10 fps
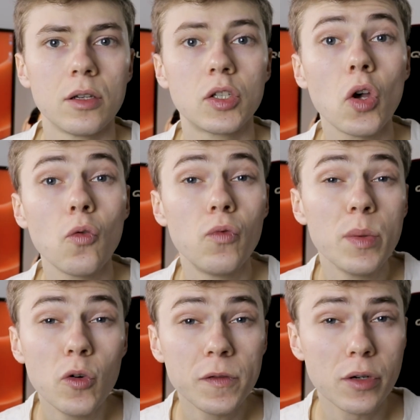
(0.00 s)
So
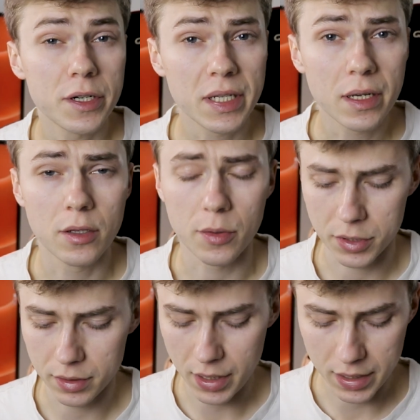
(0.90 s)
we move to our second
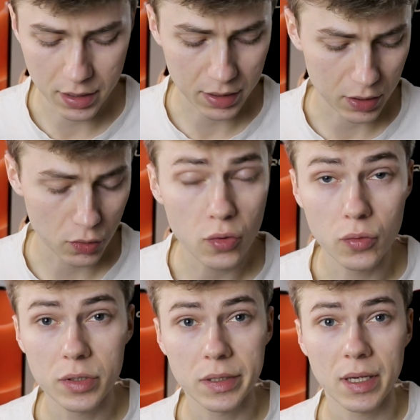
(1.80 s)
option, and it's to
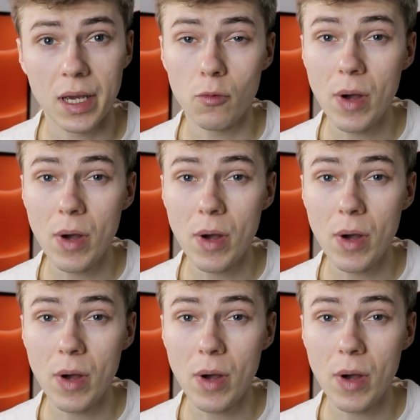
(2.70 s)
use a